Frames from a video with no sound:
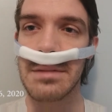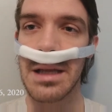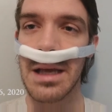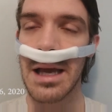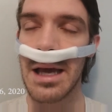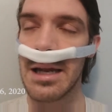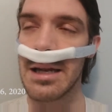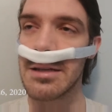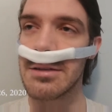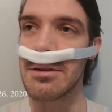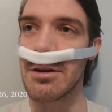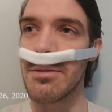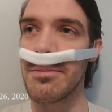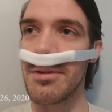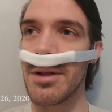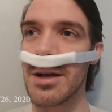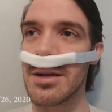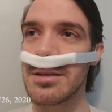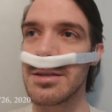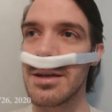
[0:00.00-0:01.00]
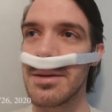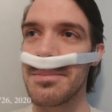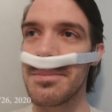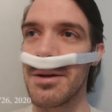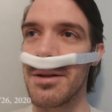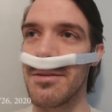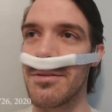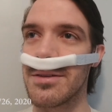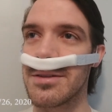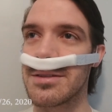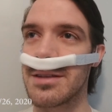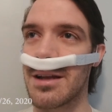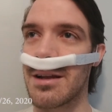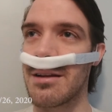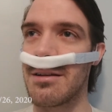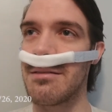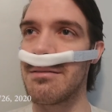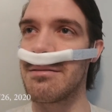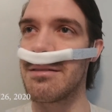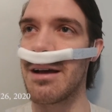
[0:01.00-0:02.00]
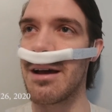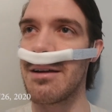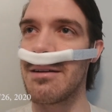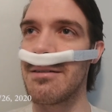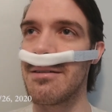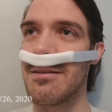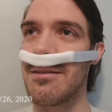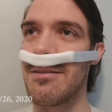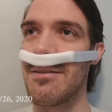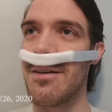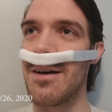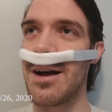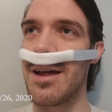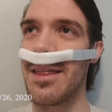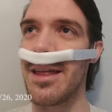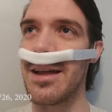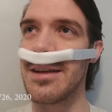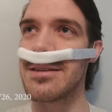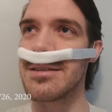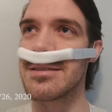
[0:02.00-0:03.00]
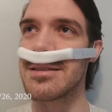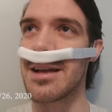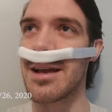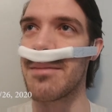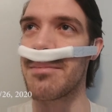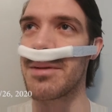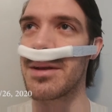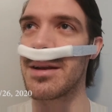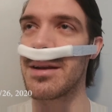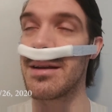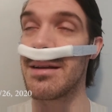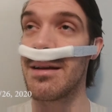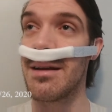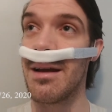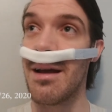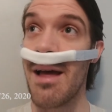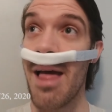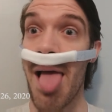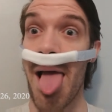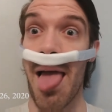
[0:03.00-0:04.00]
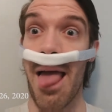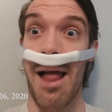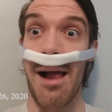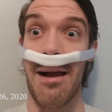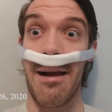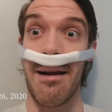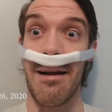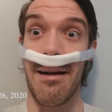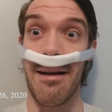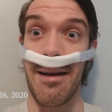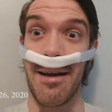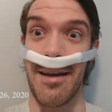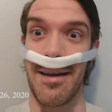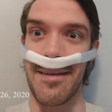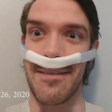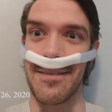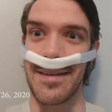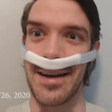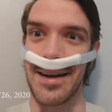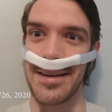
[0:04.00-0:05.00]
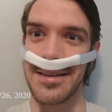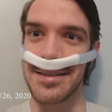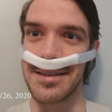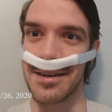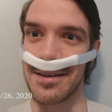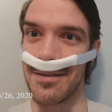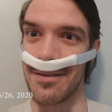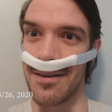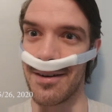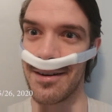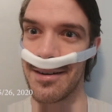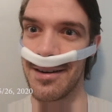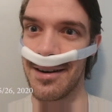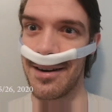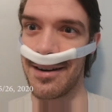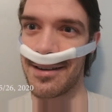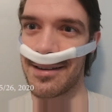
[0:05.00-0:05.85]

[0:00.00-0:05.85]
And it's all blocked up all of a sudden. I don't know why that just happened. My eyes are gonna water.